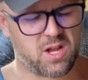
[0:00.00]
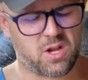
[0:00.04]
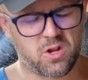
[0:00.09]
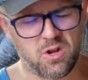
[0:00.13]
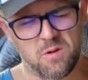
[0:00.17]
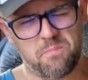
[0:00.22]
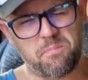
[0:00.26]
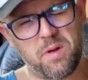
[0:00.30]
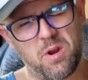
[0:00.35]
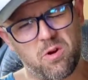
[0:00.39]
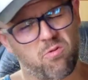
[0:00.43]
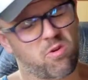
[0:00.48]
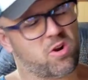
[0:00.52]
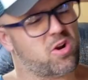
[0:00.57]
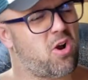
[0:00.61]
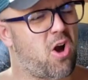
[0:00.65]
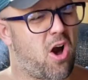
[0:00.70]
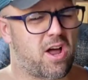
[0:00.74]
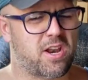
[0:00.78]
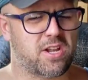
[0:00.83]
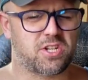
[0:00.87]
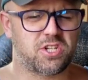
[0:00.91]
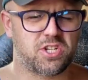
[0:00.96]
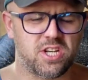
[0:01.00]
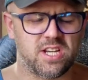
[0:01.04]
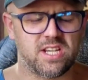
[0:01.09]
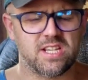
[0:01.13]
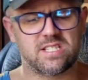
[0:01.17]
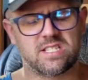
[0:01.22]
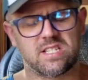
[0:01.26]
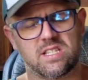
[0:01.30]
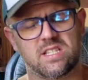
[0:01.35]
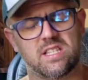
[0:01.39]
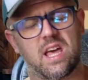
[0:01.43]
good bit of ricotta
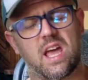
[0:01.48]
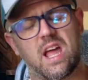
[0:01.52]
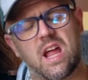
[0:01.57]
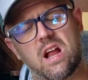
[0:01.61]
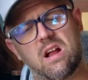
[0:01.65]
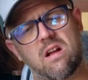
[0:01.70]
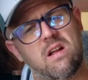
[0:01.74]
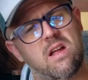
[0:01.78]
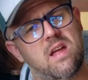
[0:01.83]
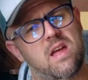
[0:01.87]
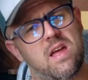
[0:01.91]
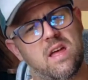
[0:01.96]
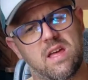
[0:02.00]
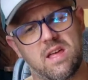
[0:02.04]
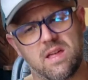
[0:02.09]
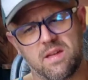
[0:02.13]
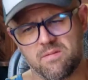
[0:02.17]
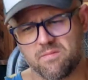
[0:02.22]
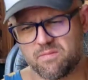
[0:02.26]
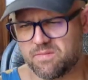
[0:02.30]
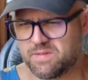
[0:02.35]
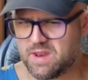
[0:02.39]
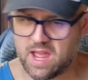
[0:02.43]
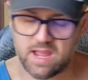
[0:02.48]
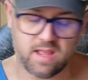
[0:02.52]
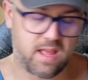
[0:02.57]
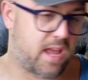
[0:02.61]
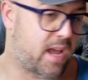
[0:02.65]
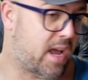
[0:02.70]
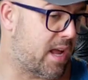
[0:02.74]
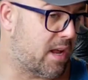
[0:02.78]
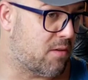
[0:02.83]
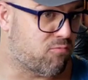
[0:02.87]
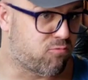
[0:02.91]
cheese in there.
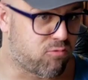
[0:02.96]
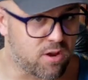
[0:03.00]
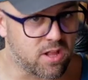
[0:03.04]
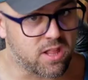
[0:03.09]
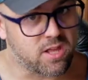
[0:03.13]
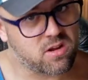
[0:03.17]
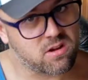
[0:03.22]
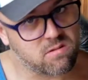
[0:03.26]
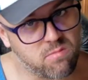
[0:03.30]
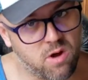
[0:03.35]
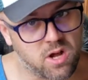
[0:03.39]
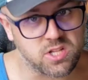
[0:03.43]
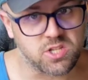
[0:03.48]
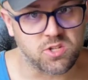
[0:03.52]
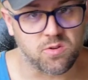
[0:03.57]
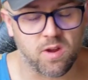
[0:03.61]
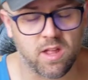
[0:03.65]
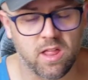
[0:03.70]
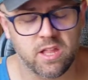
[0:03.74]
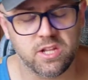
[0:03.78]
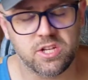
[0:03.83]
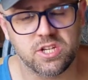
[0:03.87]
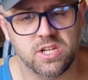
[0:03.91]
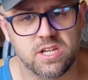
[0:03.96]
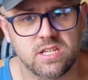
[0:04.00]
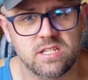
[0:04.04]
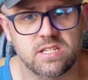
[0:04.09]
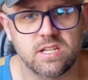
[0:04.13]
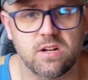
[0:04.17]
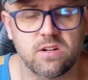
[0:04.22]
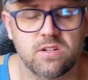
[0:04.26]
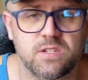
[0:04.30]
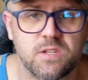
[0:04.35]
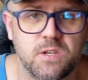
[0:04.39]
They get really good mozzarella
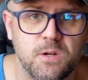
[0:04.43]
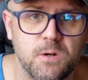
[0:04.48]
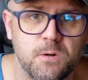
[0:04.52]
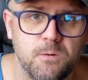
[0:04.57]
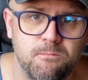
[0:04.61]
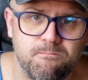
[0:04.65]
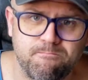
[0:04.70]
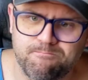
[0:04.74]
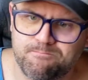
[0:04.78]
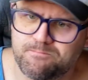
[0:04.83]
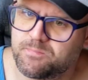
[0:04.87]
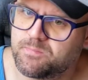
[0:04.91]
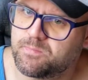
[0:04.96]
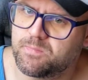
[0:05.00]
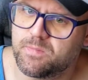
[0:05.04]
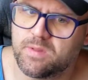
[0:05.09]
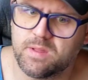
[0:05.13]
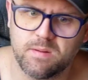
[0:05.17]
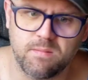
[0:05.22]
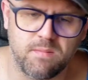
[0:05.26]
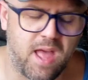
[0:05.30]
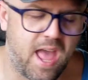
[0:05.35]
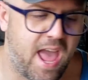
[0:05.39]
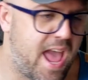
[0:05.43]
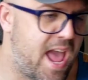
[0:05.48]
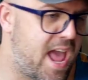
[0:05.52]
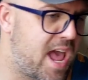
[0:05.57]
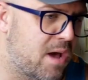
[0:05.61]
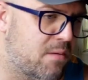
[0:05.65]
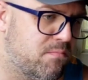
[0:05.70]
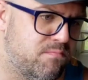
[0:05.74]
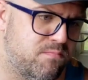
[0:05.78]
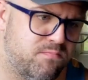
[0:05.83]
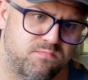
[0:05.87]
cheese there too.
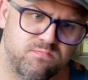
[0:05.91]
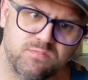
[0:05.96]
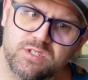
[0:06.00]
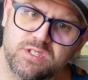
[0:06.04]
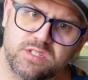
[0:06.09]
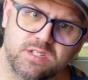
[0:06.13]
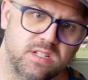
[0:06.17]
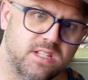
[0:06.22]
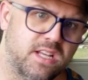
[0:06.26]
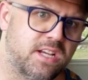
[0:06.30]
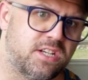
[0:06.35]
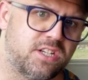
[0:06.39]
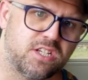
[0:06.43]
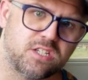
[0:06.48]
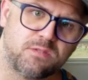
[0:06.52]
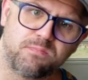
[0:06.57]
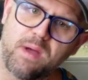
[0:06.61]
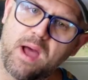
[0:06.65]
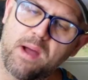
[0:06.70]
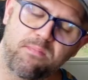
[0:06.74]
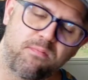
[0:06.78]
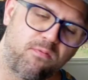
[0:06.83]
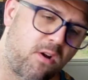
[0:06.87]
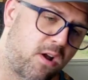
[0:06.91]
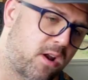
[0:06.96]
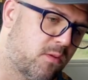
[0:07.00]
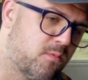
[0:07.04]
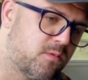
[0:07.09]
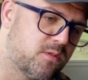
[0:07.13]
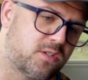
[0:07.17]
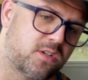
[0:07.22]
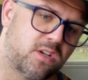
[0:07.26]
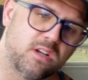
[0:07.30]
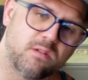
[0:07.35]
Ham was delicious.
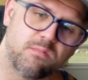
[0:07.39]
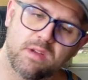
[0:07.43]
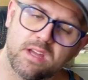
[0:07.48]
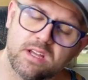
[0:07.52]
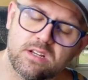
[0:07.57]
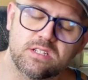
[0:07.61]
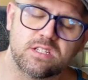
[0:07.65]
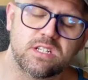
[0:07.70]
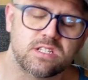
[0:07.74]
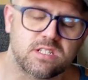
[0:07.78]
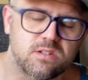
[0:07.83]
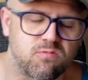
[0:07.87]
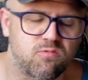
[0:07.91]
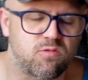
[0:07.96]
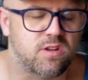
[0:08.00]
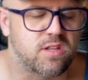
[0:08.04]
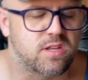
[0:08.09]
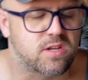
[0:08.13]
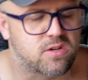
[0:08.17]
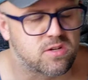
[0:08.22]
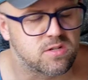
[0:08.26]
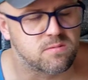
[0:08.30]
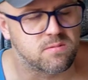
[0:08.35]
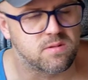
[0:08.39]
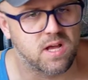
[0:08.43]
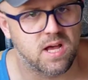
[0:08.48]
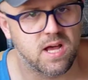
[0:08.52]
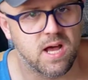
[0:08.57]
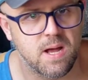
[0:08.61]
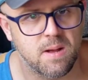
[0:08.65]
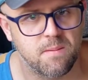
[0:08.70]
Pepperoni was good. Man, it's just a really good